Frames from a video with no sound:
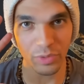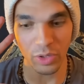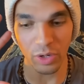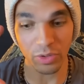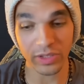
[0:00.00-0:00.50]

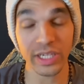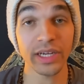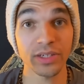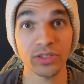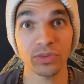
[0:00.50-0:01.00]
our
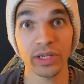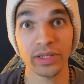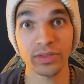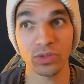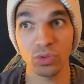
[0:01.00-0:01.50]
desires,
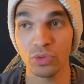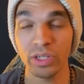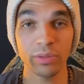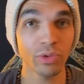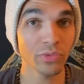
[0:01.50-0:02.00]
right? To
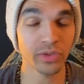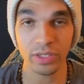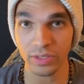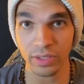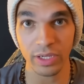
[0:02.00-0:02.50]
create the beautiful
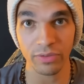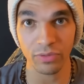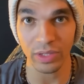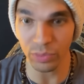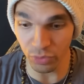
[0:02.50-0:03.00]
things in life.
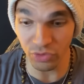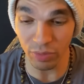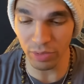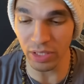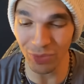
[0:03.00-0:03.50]
Like it's
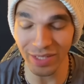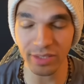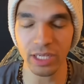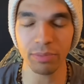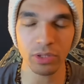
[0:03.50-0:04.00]
something that we can
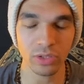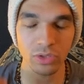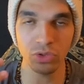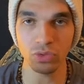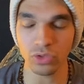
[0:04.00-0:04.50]
tap in
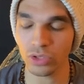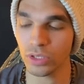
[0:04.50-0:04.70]
and use.